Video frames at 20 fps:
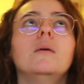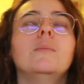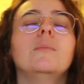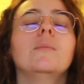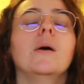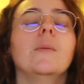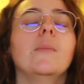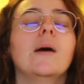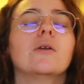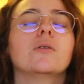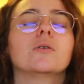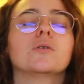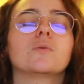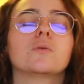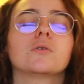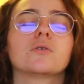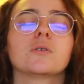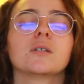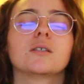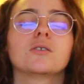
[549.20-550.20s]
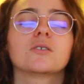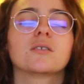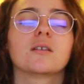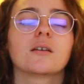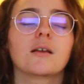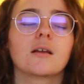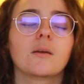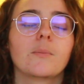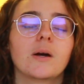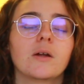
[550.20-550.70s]
mouth is watering just
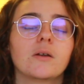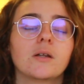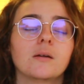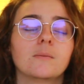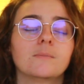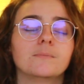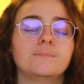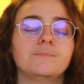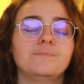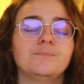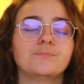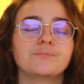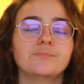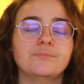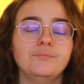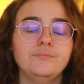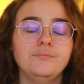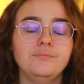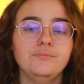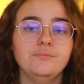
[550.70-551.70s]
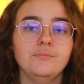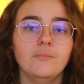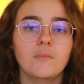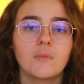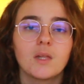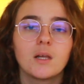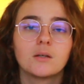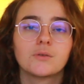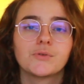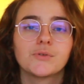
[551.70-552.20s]
thinking about it.
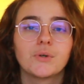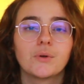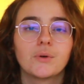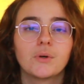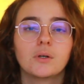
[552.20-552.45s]
So